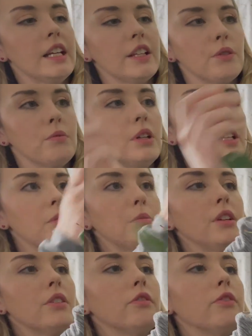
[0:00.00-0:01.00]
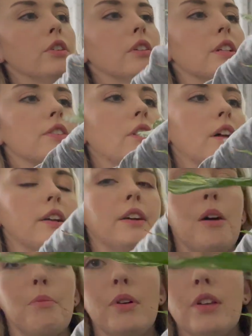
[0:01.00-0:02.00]
It's really beautiful. It's got a
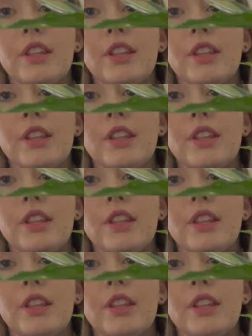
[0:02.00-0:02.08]
couple